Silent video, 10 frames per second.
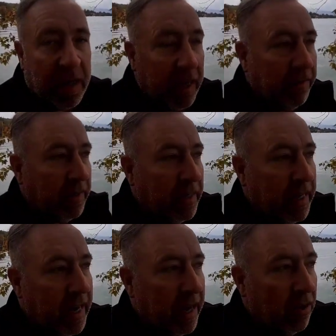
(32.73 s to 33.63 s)
If you
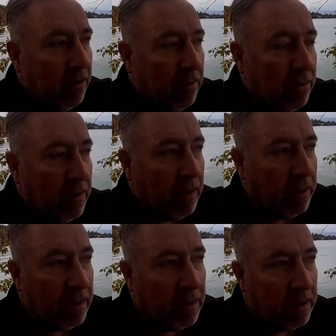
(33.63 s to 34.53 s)
see now,
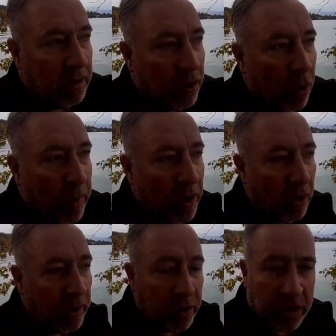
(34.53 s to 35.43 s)
it's common
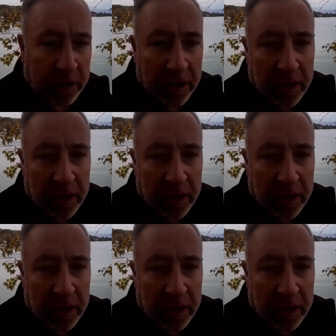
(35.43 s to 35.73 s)
knowledge.